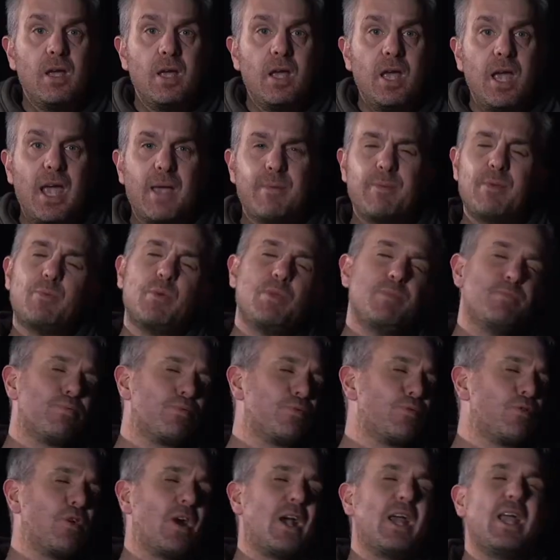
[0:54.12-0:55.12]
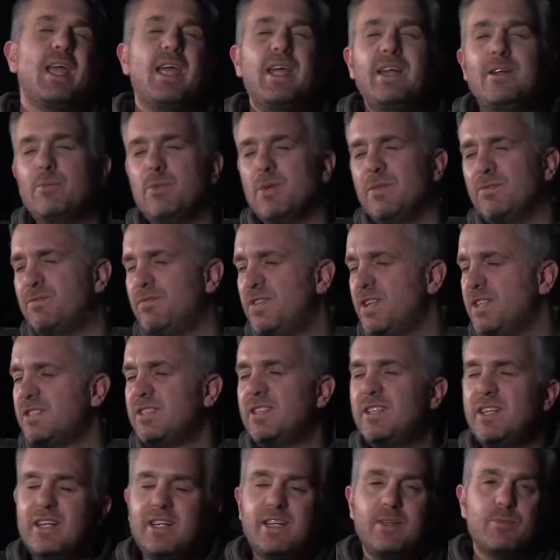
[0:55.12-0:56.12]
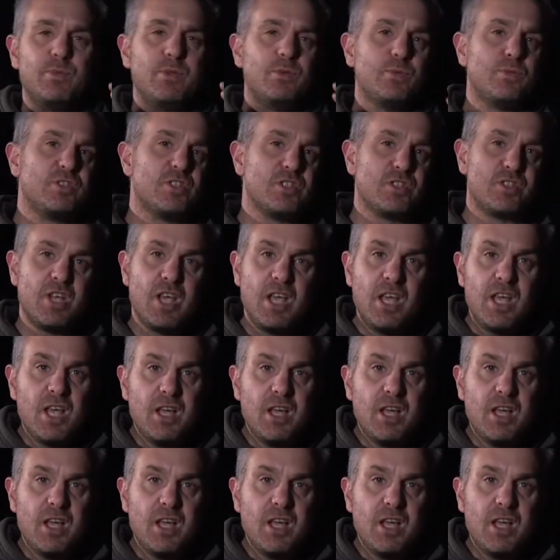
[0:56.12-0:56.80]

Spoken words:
And then we prayed and we visited and we were just